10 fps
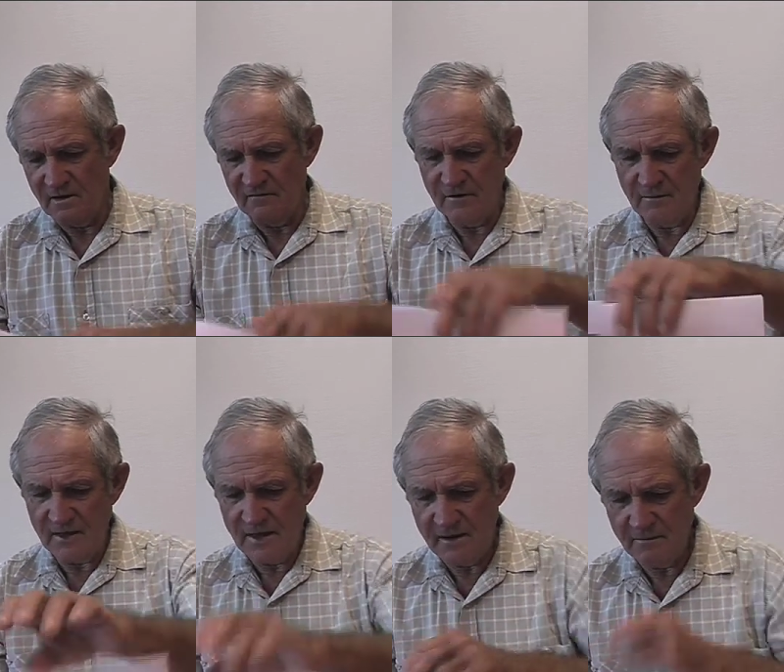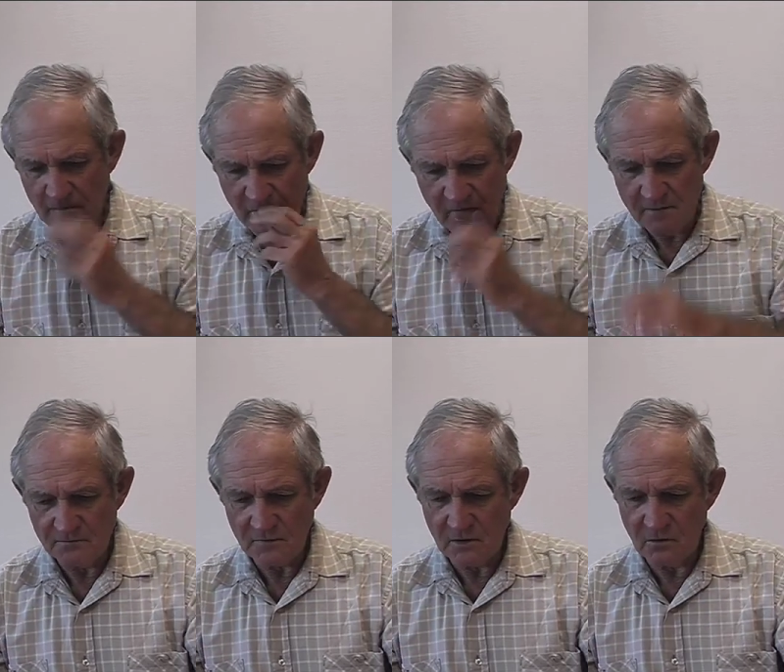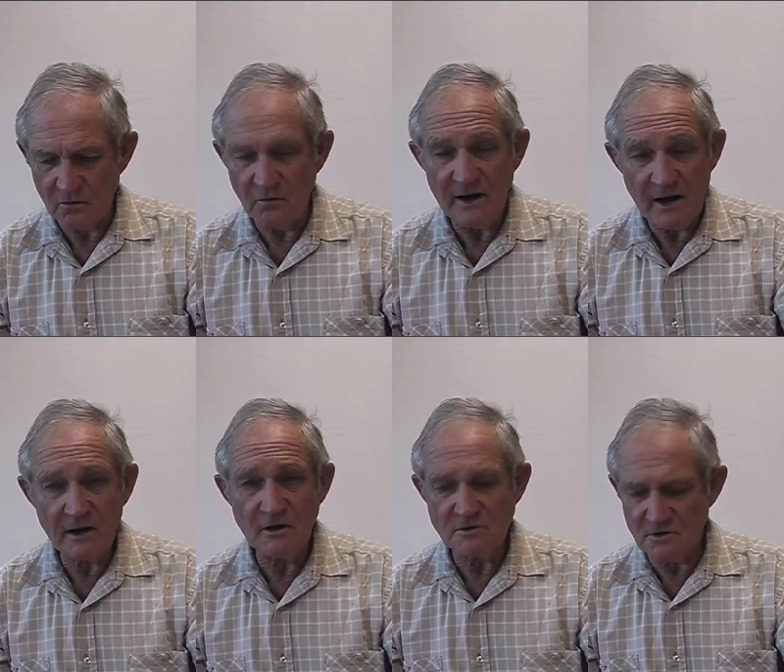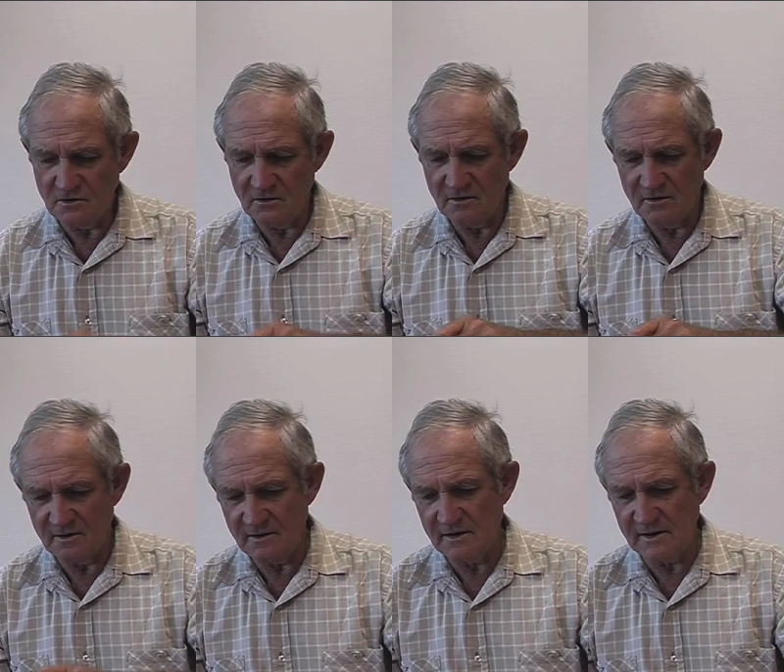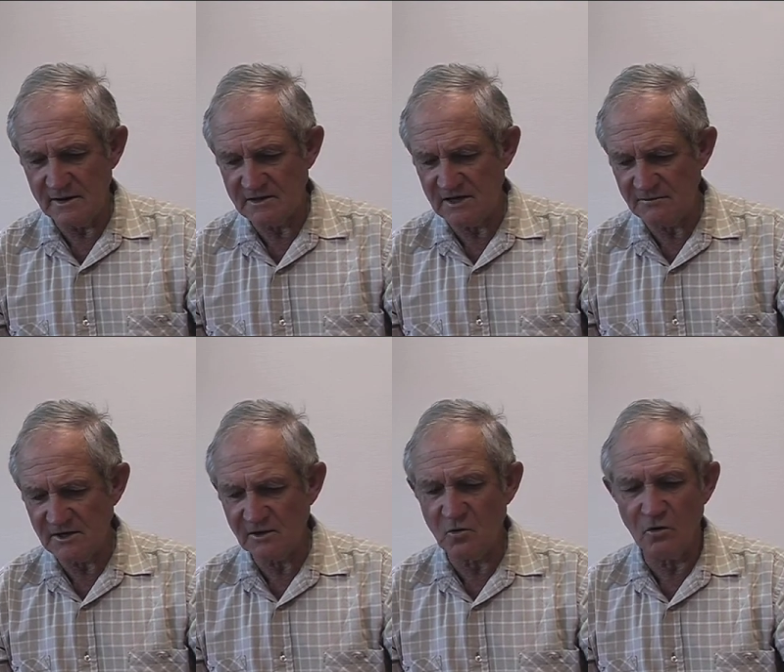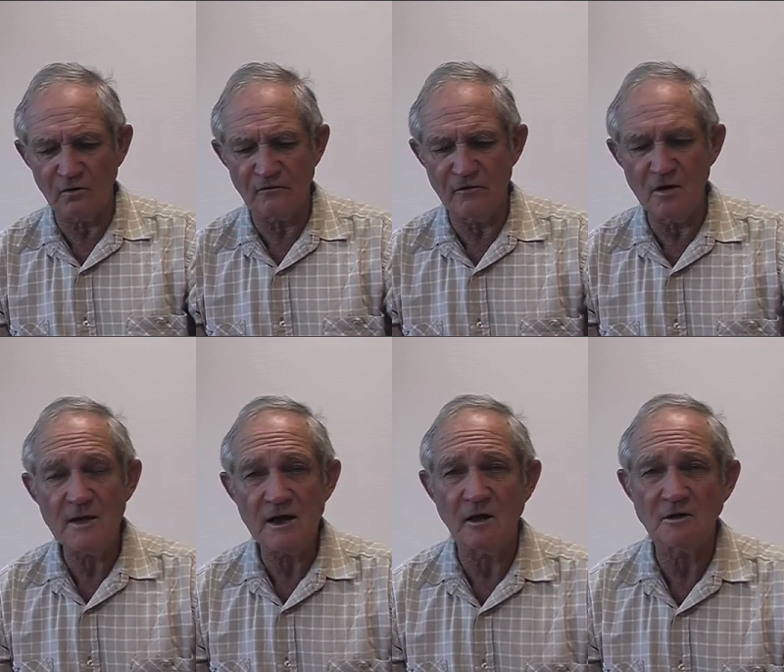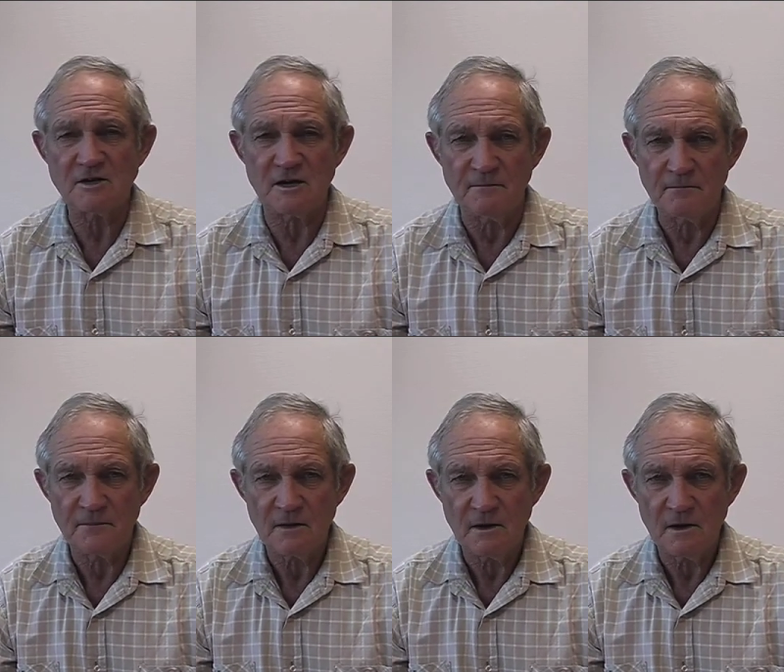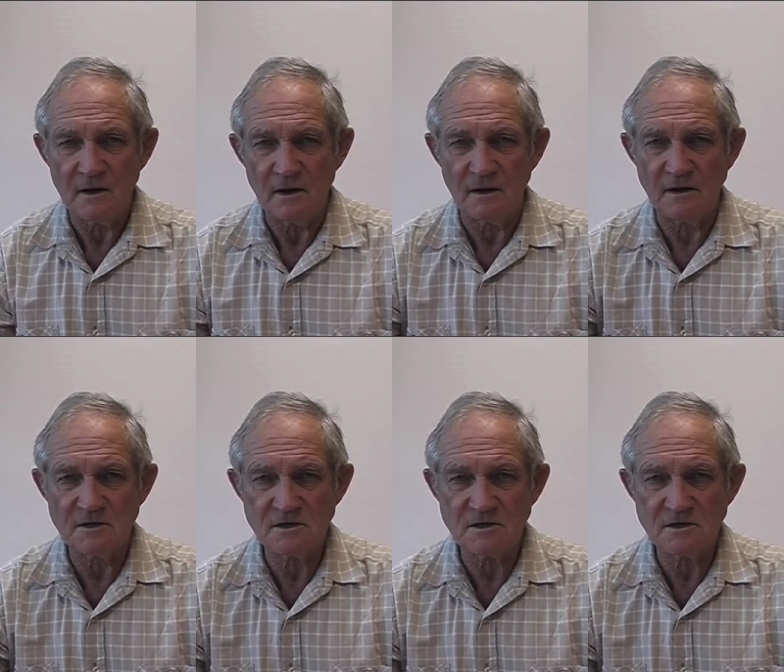From there, we now go to a subject called vermiculture, and it